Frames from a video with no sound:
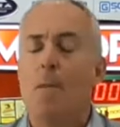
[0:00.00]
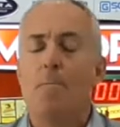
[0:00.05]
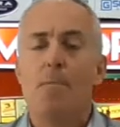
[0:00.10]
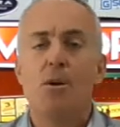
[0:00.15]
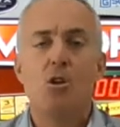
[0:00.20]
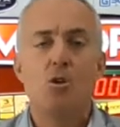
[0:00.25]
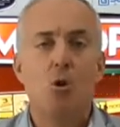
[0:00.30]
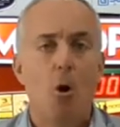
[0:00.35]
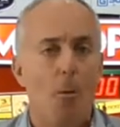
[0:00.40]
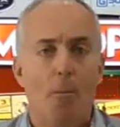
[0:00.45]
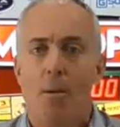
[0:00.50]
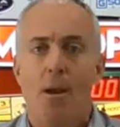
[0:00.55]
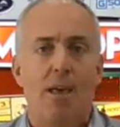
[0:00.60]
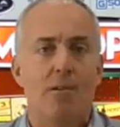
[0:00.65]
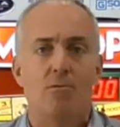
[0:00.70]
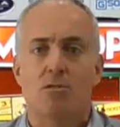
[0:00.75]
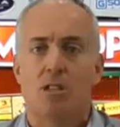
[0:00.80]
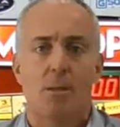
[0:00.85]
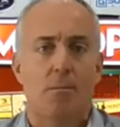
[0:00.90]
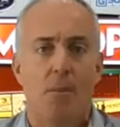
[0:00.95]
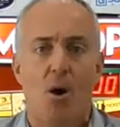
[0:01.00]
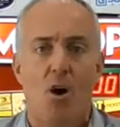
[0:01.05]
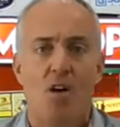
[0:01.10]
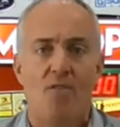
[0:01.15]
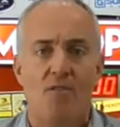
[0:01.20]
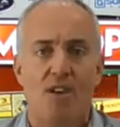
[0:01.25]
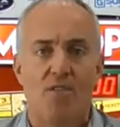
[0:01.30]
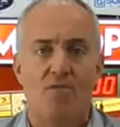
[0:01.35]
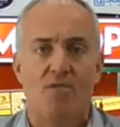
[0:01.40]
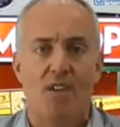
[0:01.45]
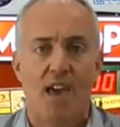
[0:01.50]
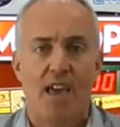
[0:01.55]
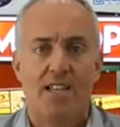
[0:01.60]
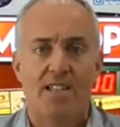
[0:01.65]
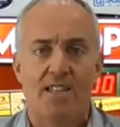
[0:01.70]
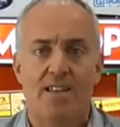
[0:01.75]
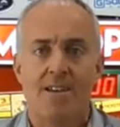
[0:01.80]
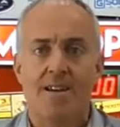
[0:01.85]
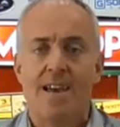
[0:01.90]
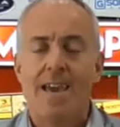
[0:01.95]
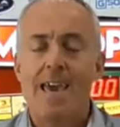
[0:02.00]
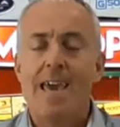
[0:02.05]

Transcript: Monopoly was the perfect fit.